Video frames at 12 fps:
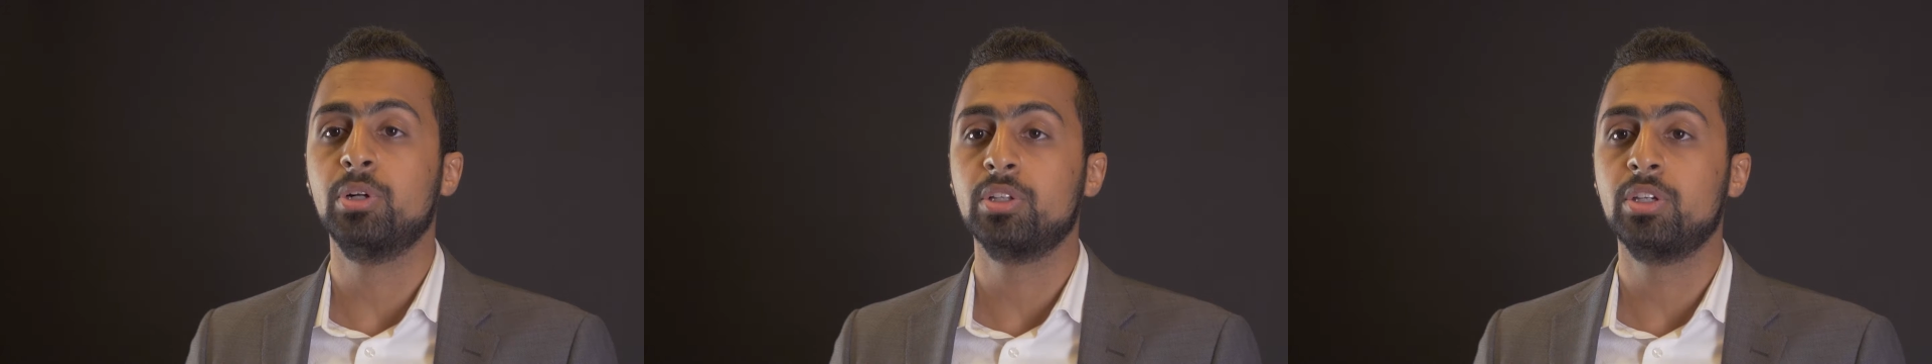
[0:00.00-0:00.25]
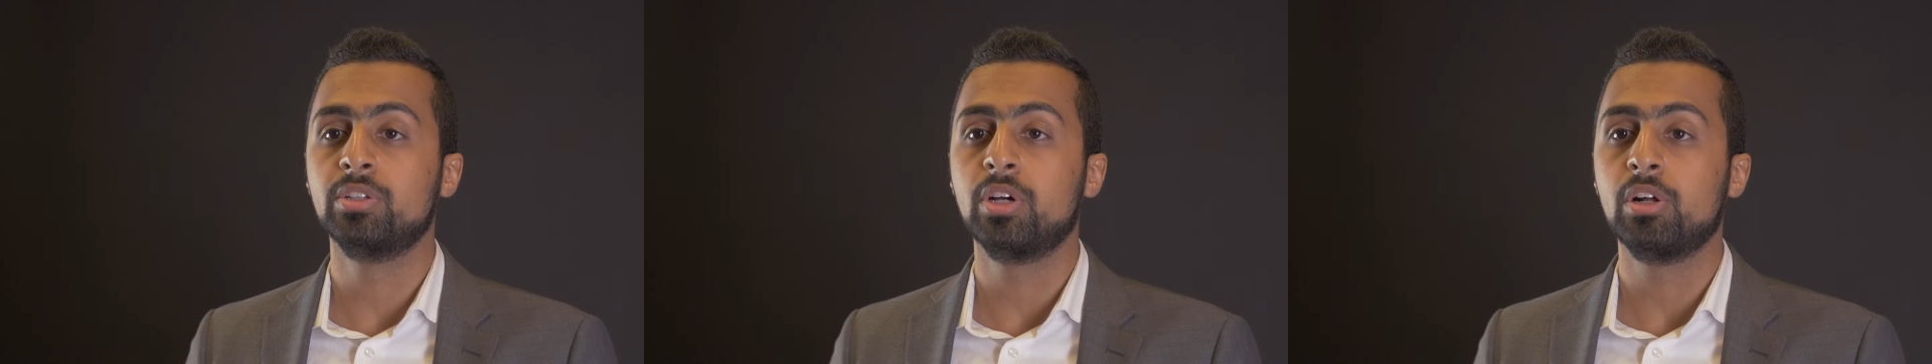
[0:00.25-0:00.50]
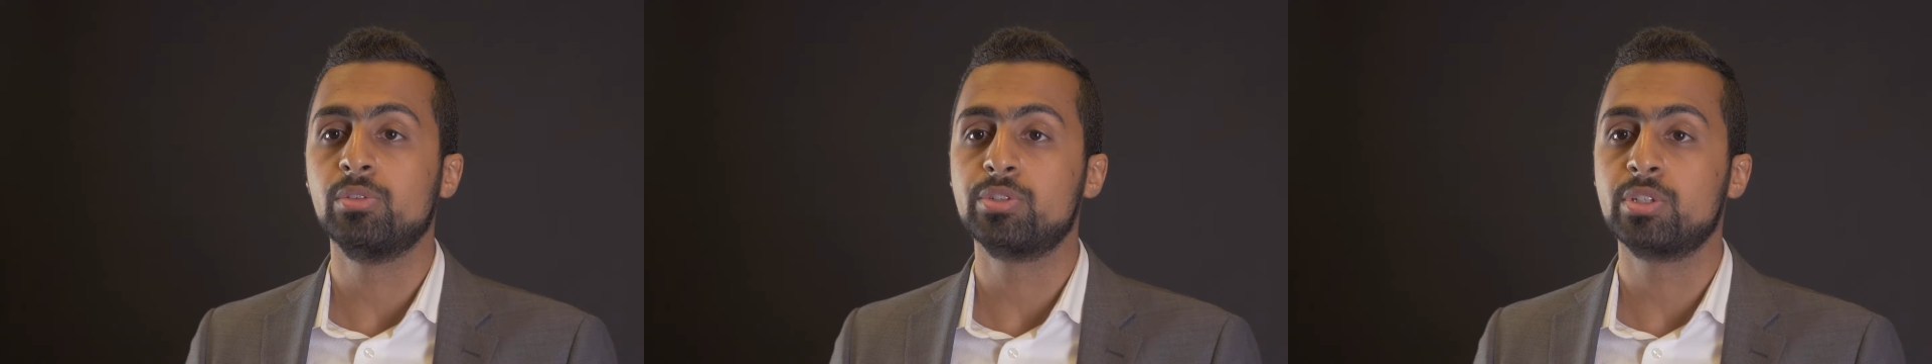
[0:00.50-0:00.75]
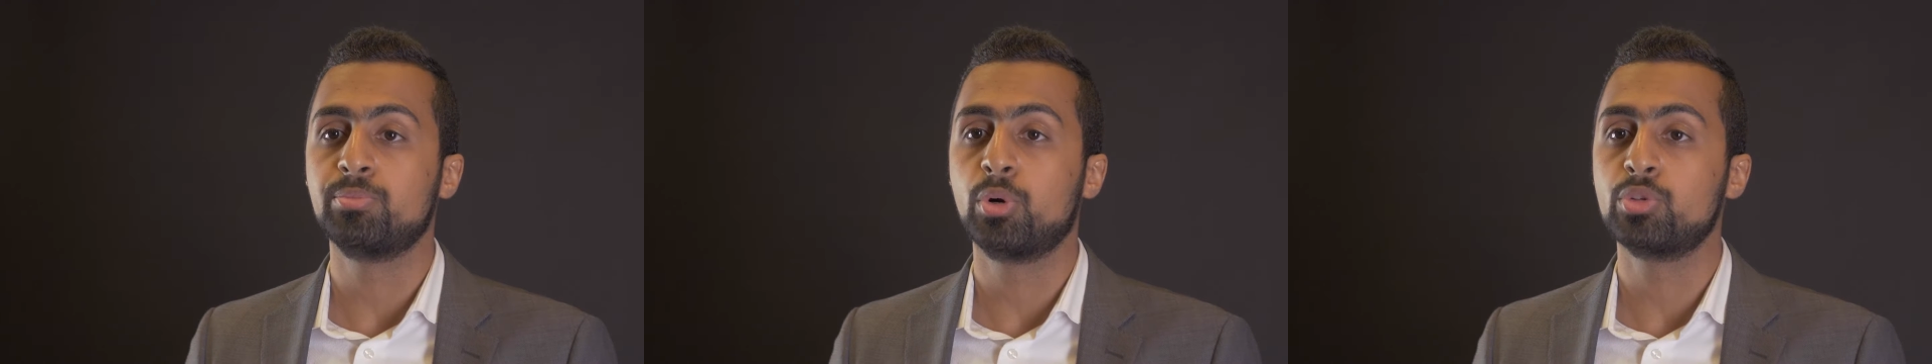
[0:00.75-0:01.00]
billion
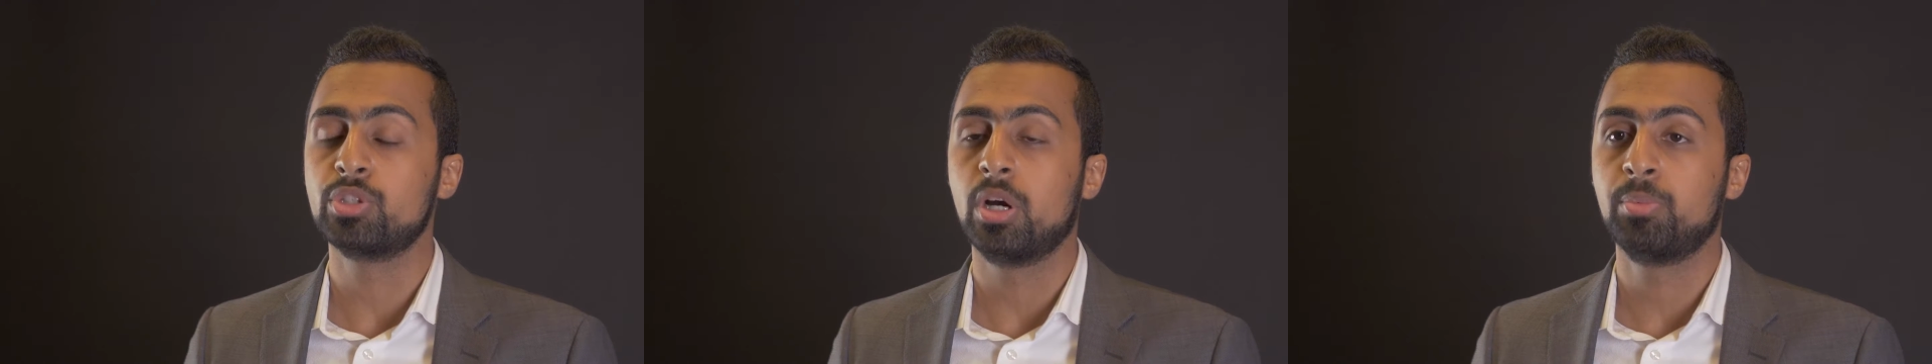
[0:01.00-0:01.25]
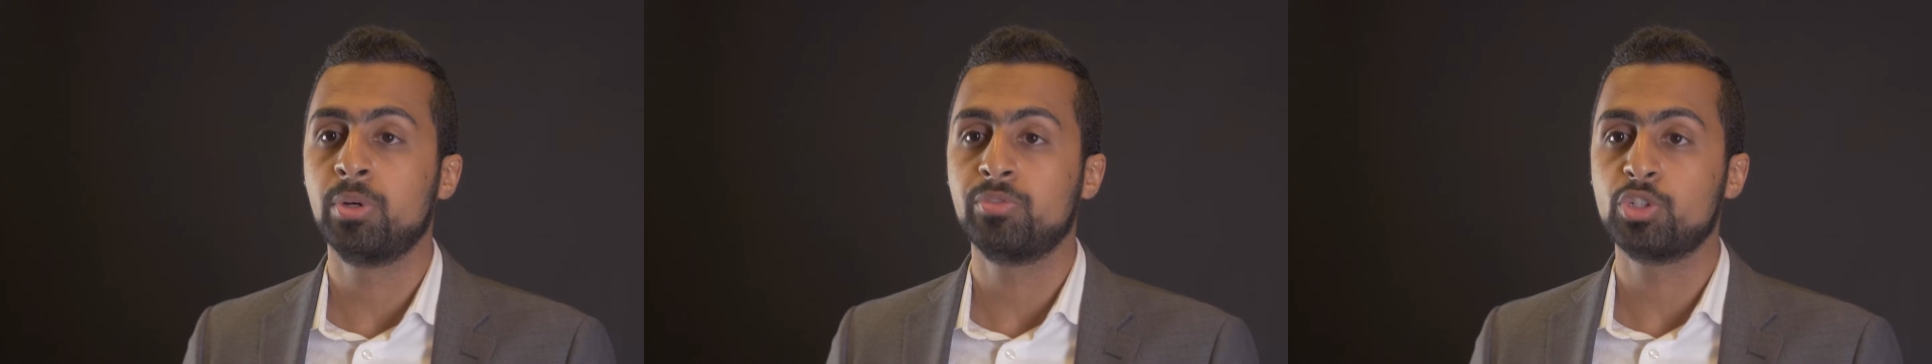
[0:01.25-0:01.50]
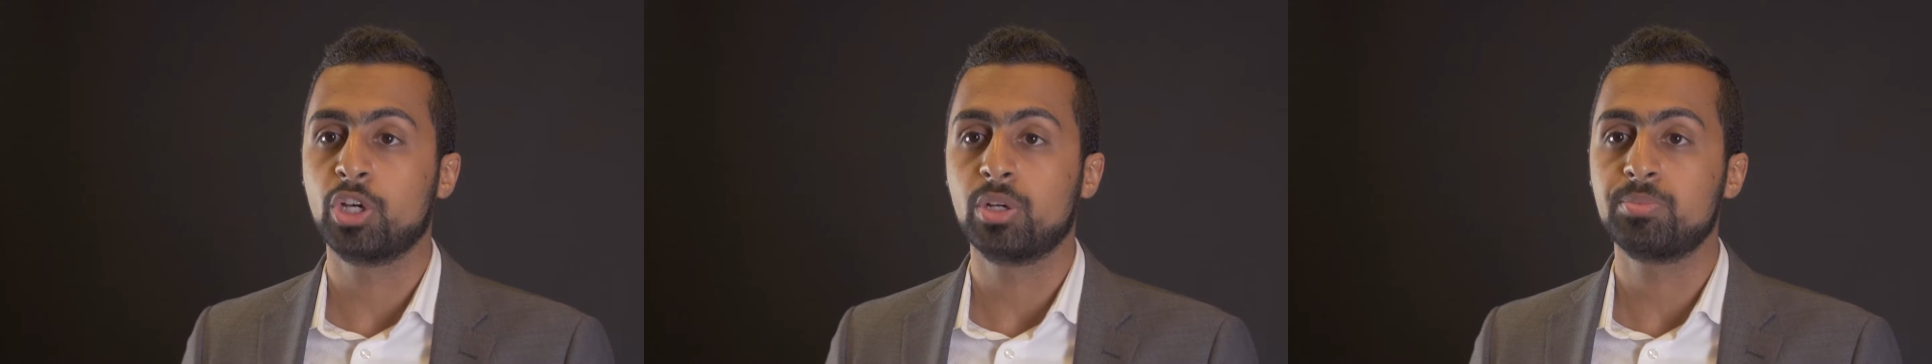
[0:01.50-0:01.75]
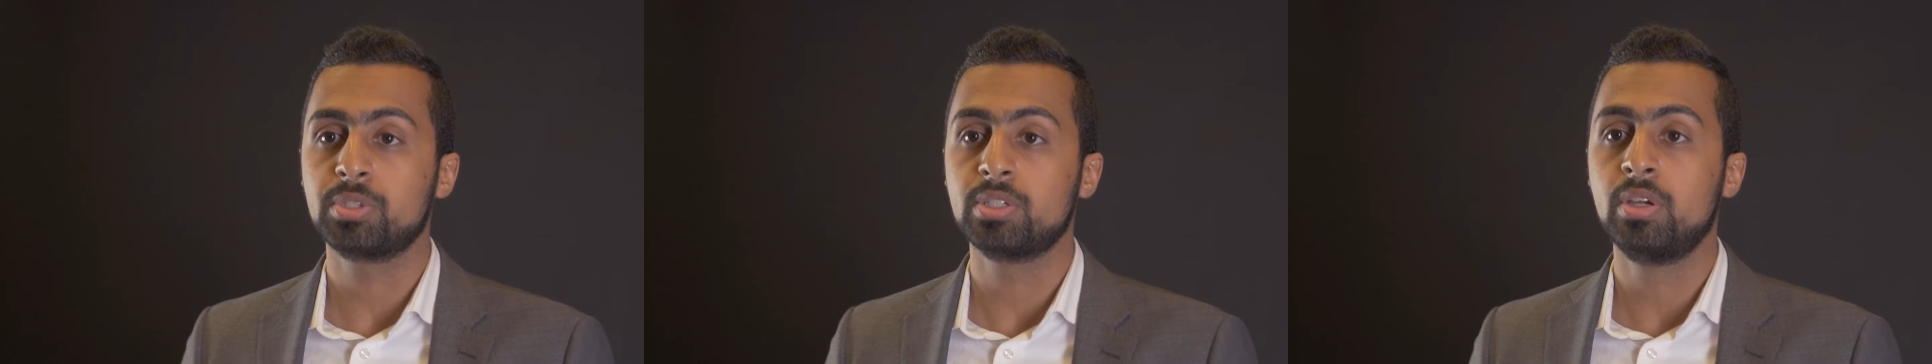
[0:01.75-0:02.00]
in post-operative
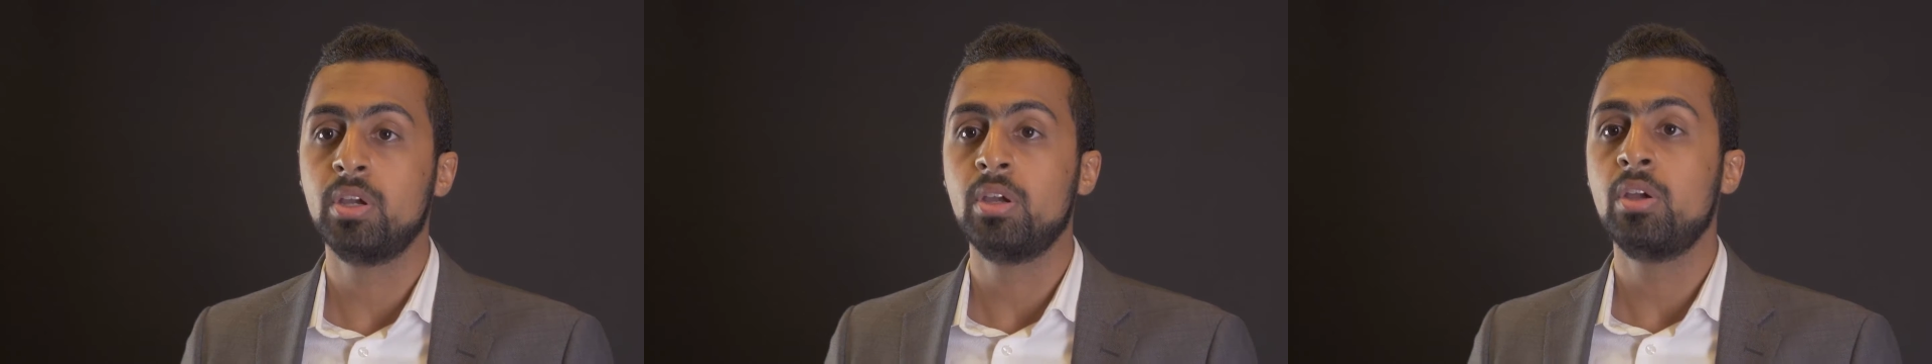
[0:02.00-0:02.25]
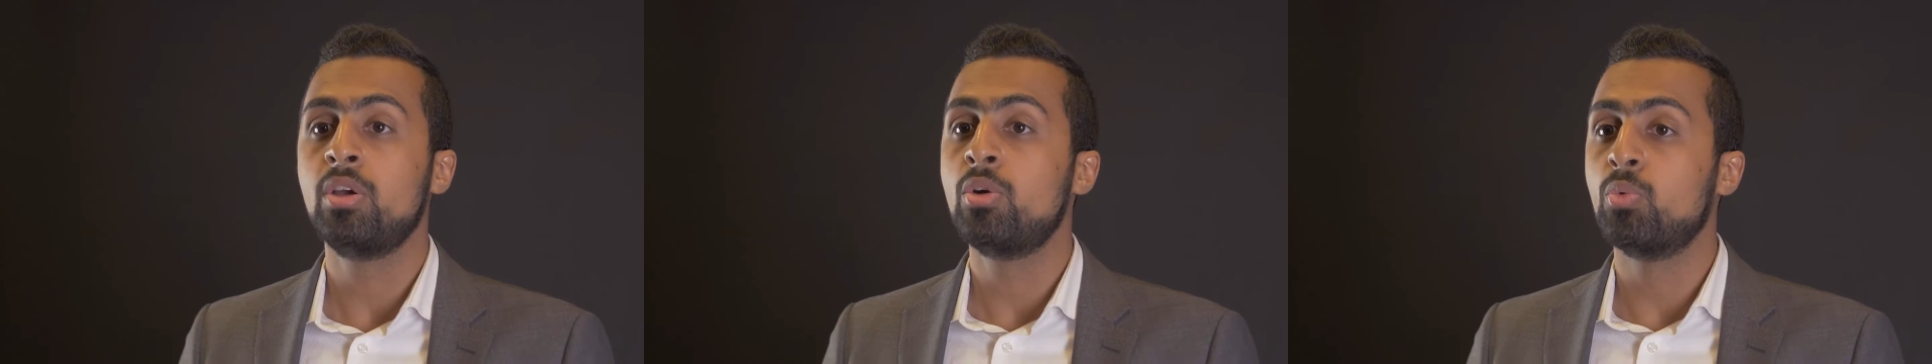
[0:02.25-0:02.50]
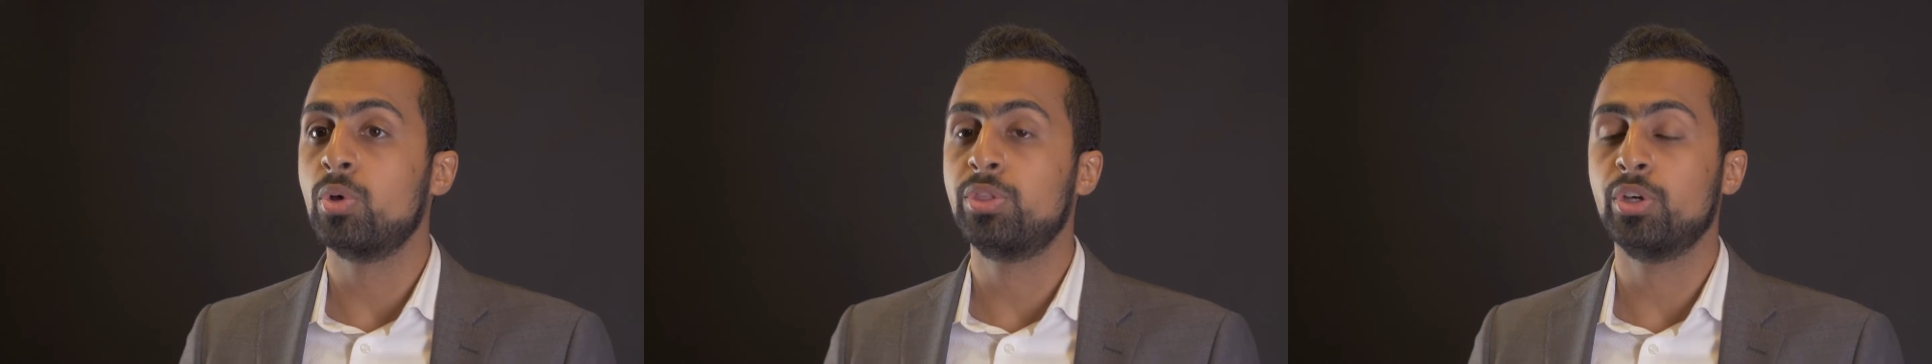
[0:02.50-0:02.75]
checkups. With